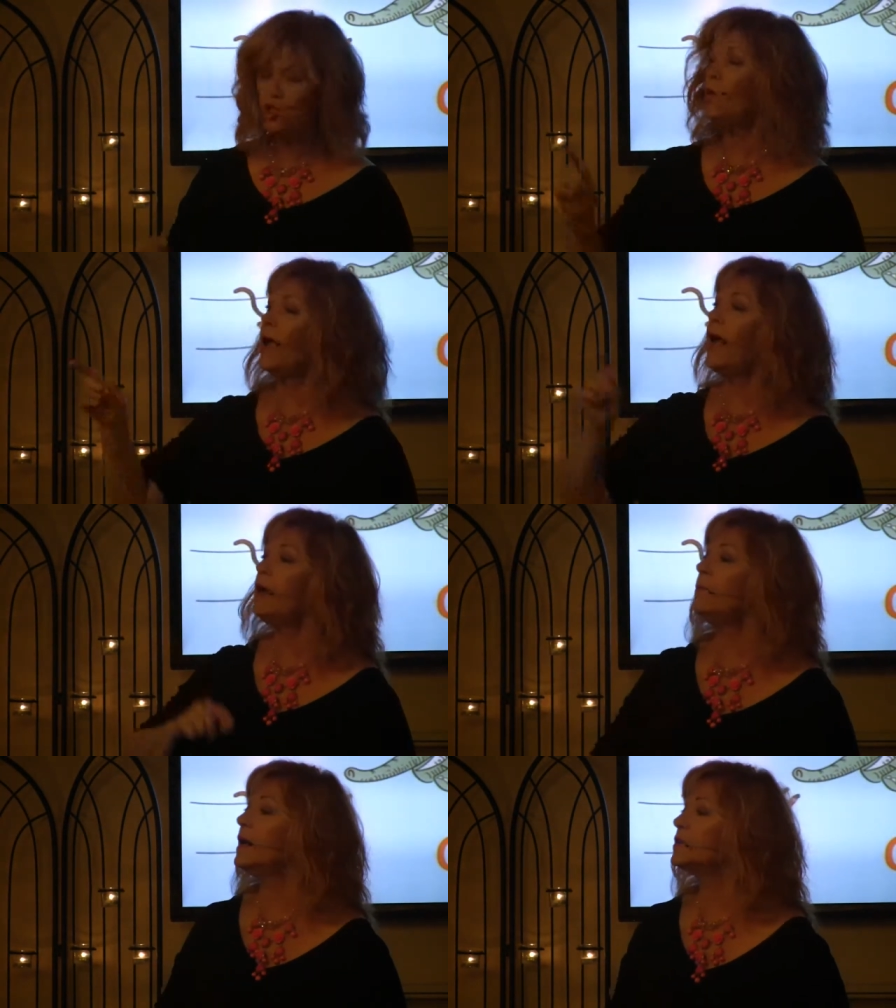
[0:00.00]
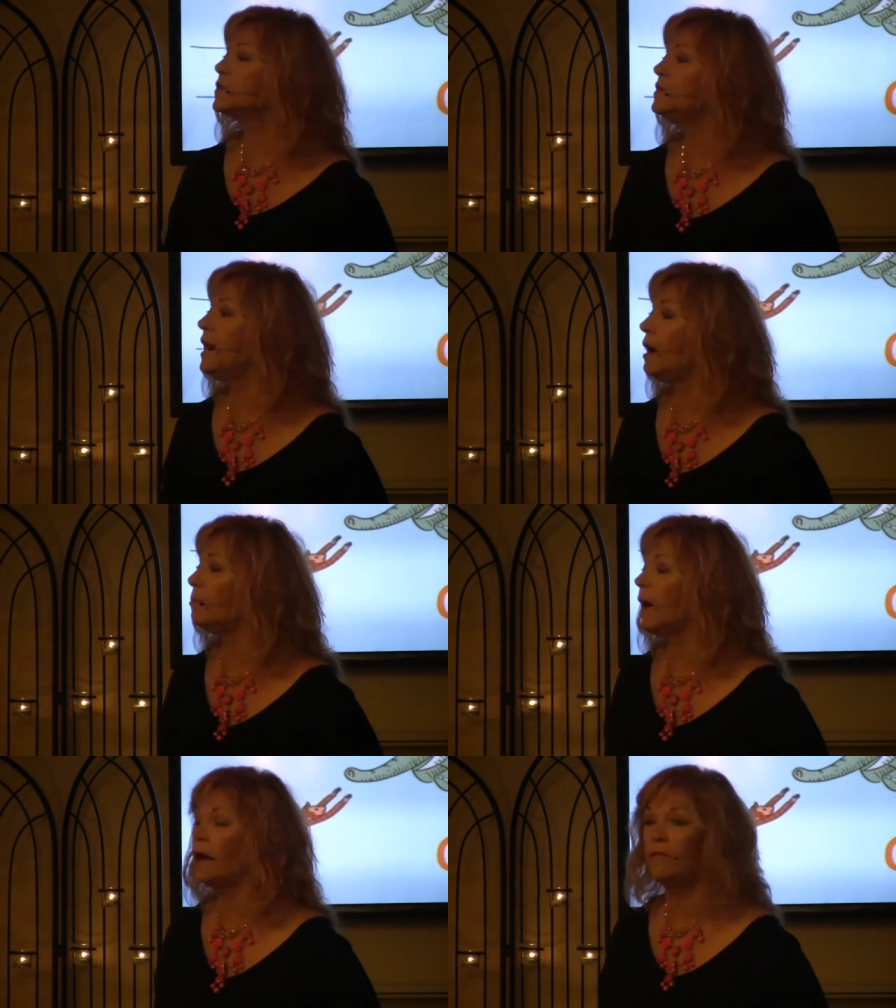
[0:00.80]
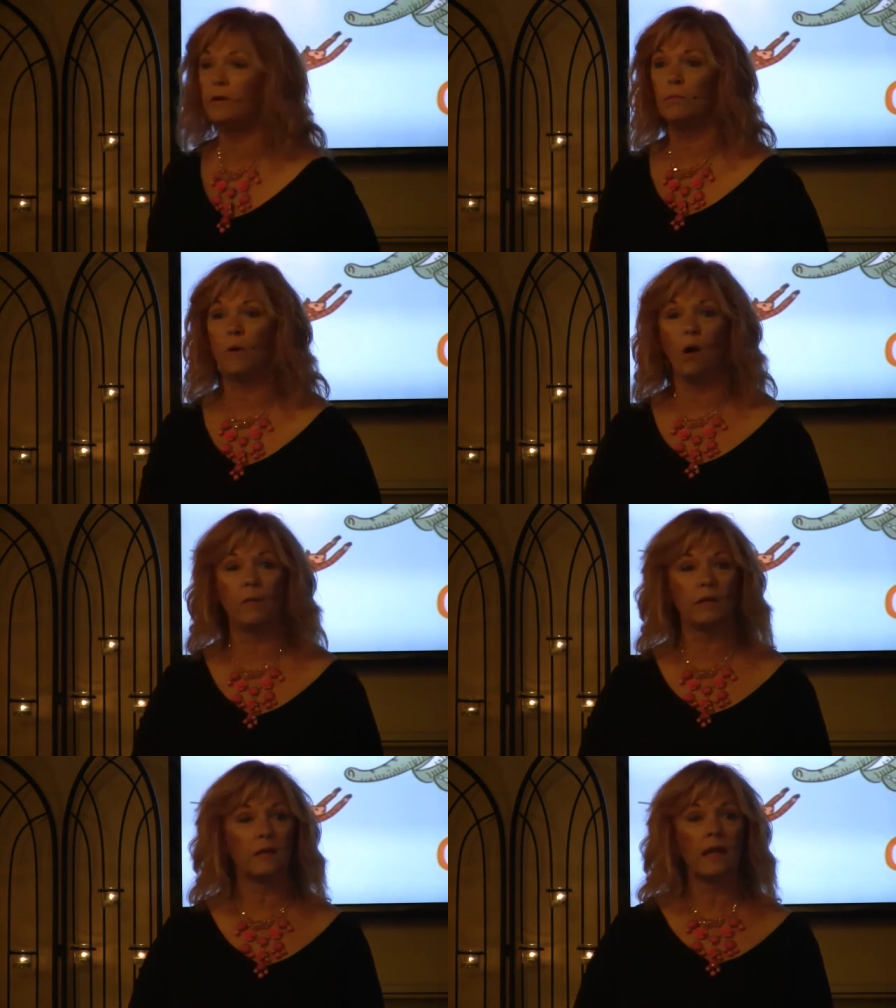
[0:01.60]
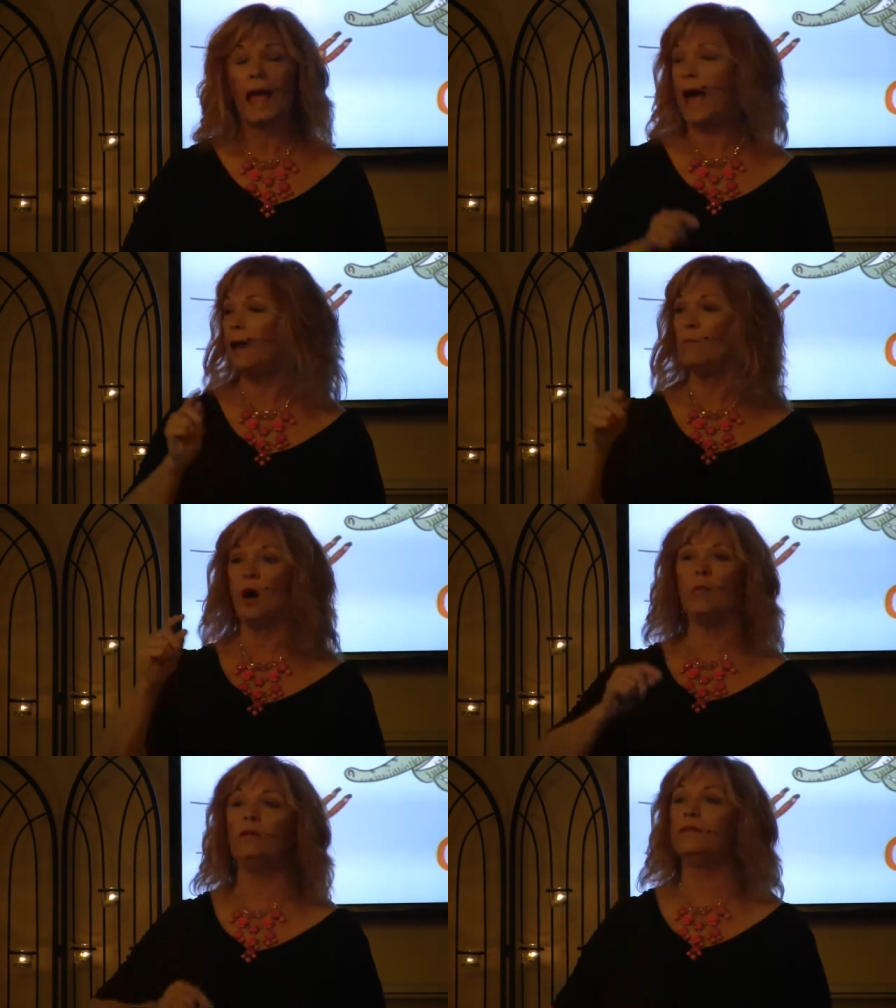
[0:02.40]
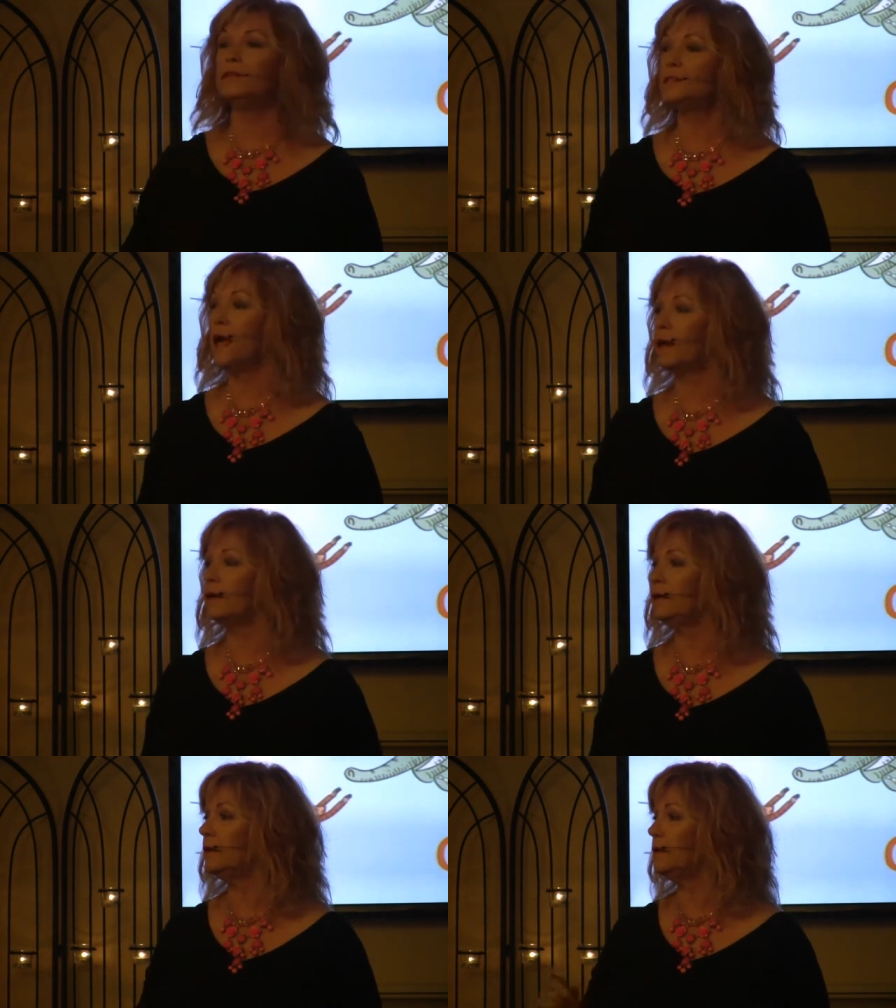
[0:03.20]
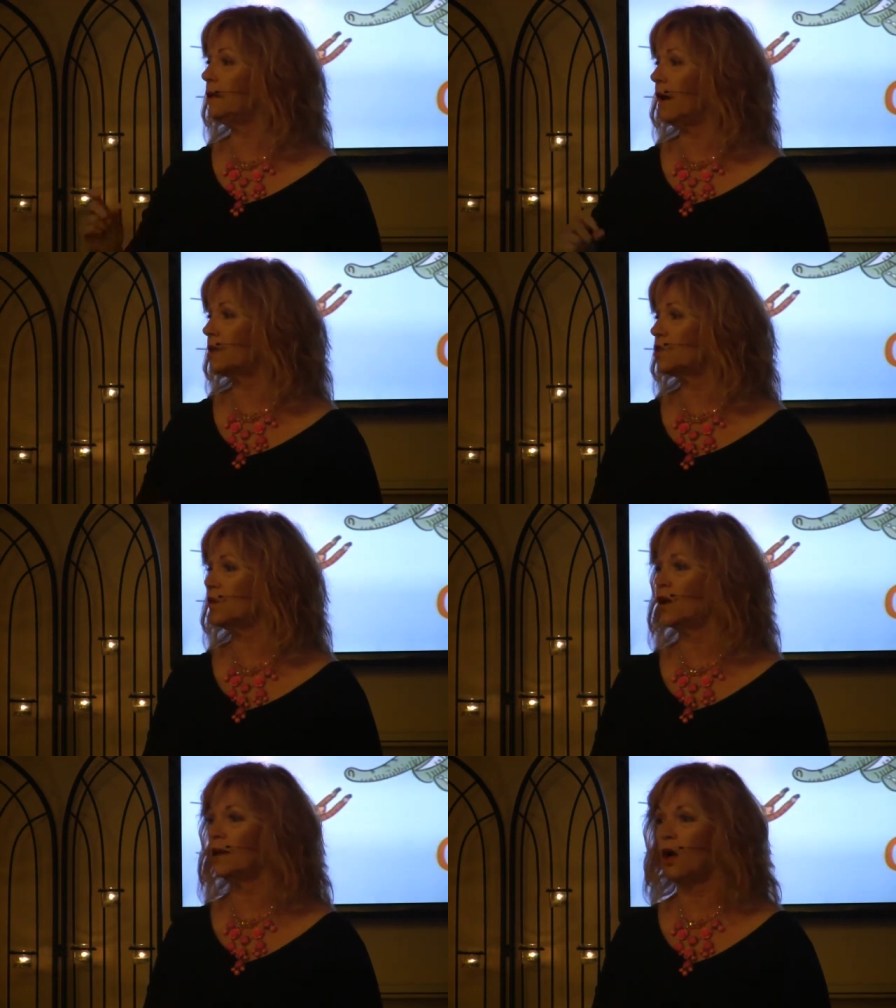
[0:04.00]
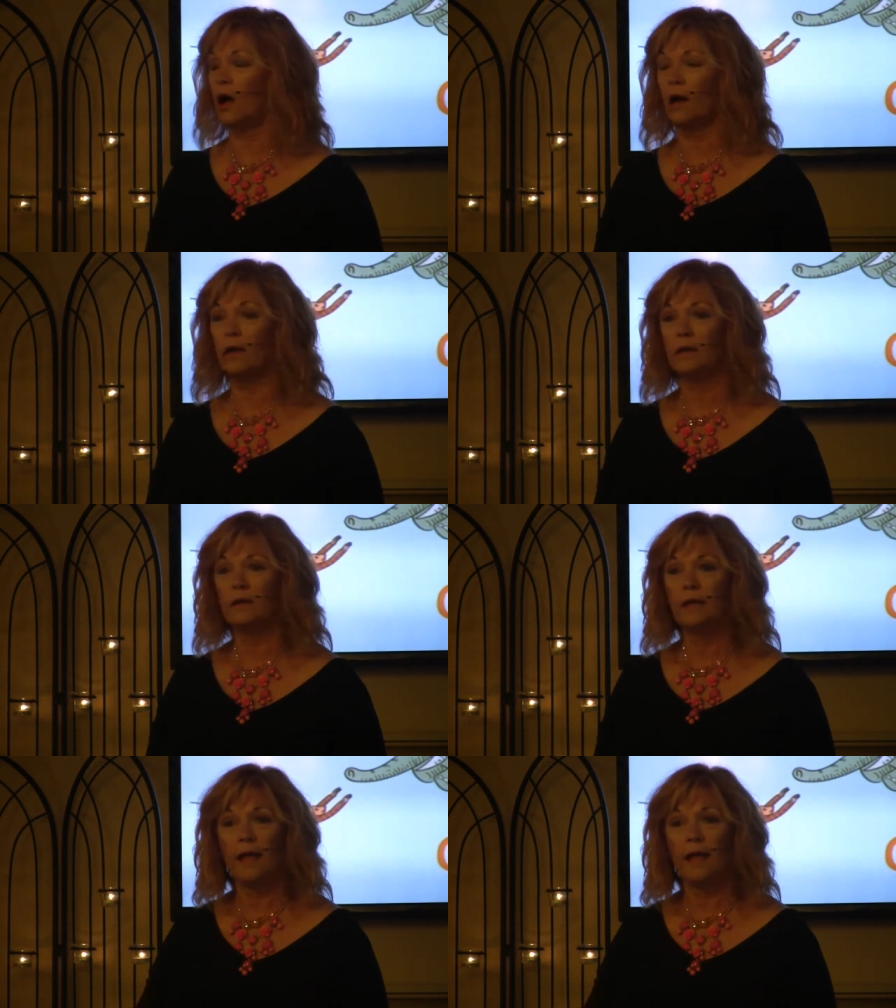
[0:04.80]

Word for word: So I had my snap out of it moment. Had a moment of insanity, didn't last very long.